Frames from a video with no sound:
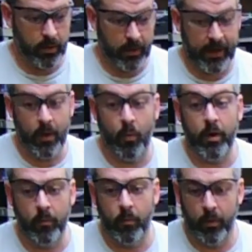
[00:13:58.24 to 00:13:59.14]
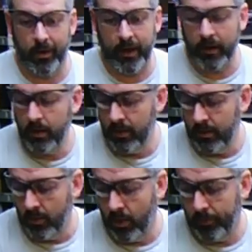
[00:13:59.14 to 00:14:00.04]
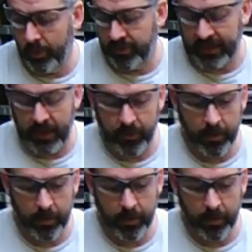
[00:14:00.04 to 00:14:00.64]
got one working, or put together,